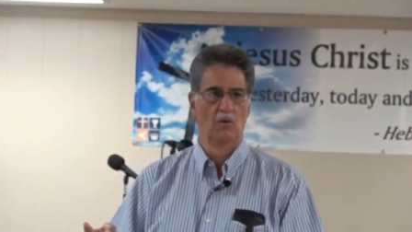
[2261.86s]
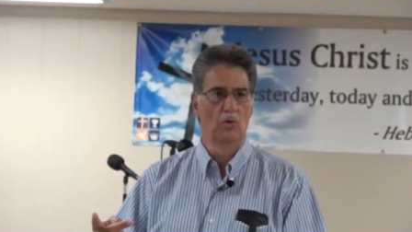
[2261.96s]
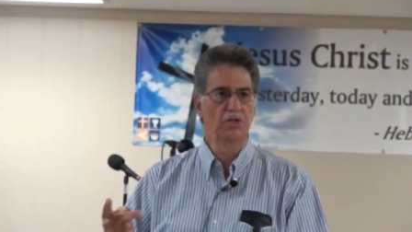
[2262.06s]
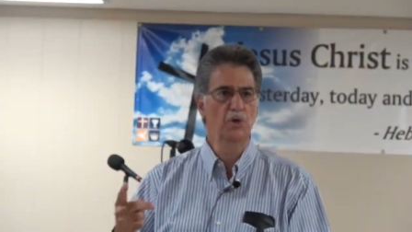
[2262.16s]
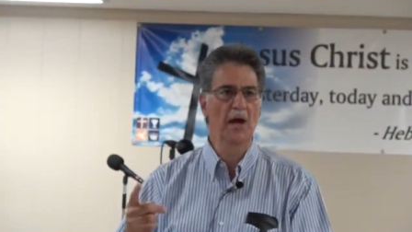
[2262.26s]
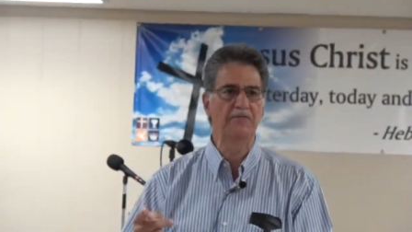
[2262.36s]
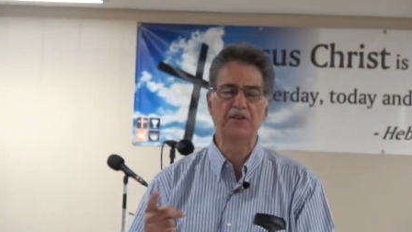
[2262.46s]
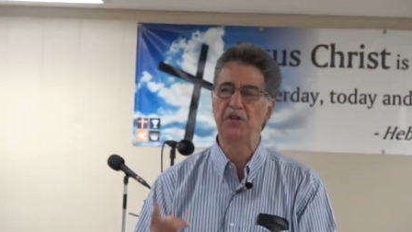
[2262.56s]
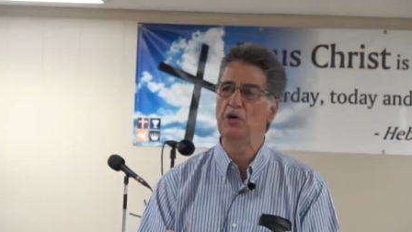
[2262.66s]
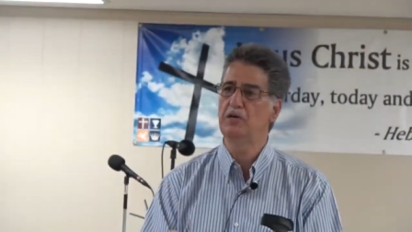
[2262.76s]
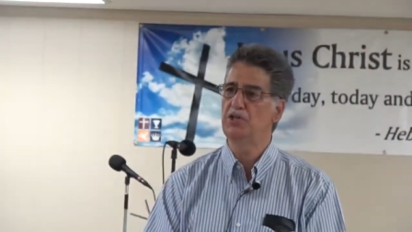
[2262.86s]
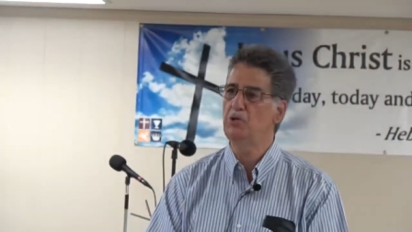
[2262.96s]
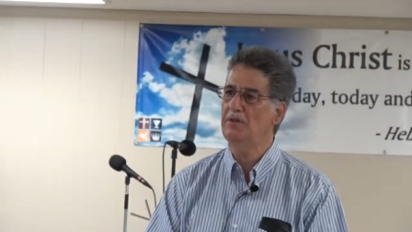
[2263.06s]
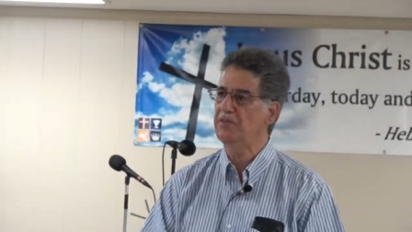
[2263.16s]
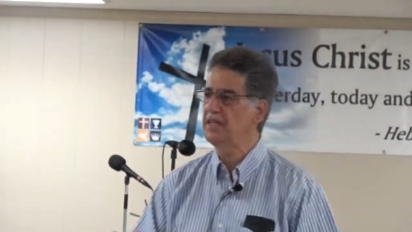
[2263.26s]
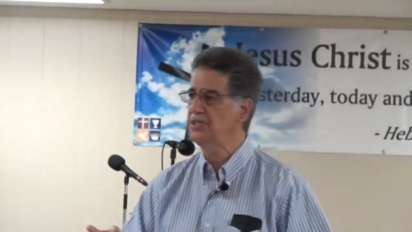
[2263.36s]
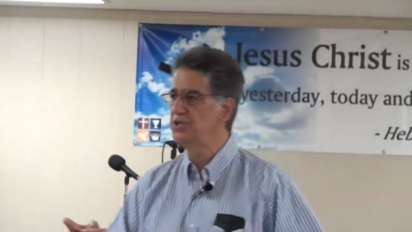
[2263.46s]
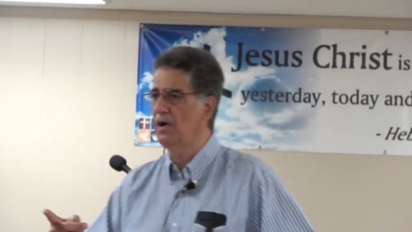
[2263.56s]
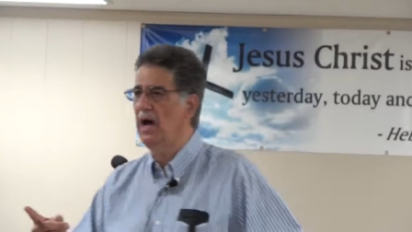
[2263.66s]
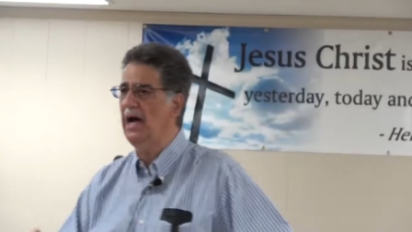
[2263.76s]
what you have to do is you have to get
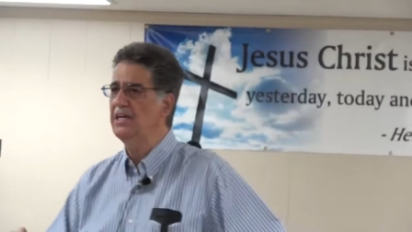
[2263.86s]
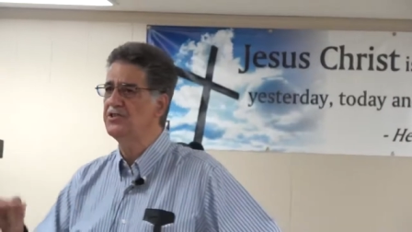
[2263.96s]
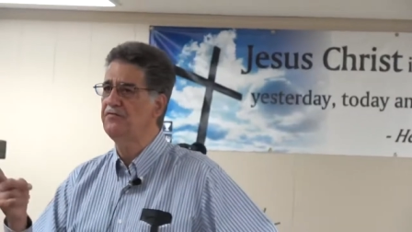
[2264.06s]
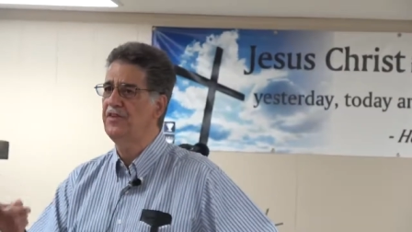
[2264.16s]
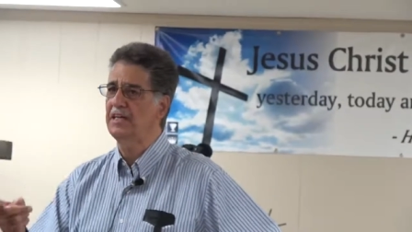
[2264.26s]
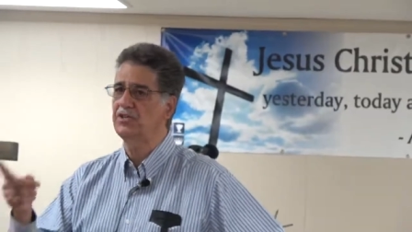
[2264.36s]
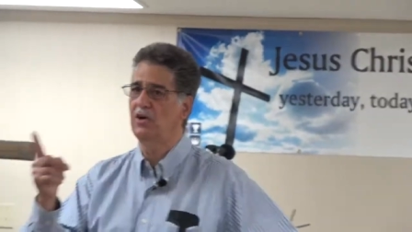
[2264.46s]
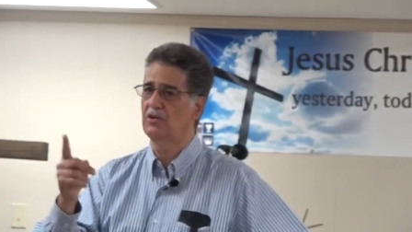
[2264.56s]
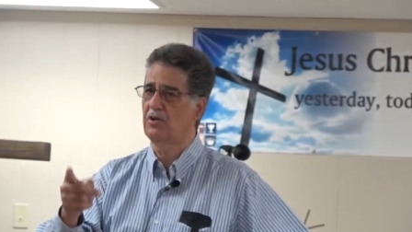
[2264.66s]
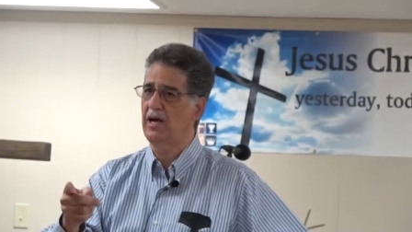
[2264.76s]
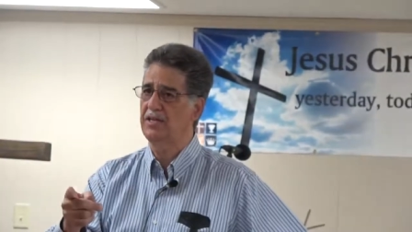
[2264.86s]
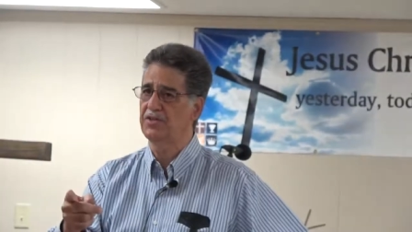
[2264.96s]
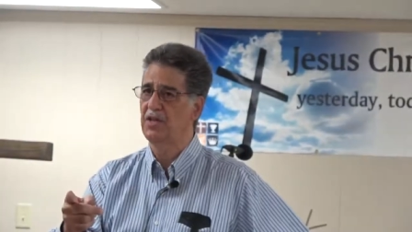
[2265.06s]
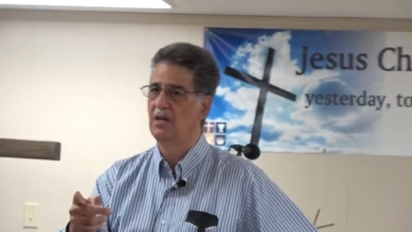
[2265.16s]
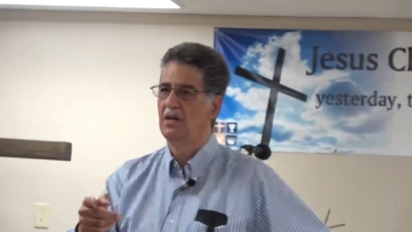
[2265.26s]
your eyes affixed on Christ.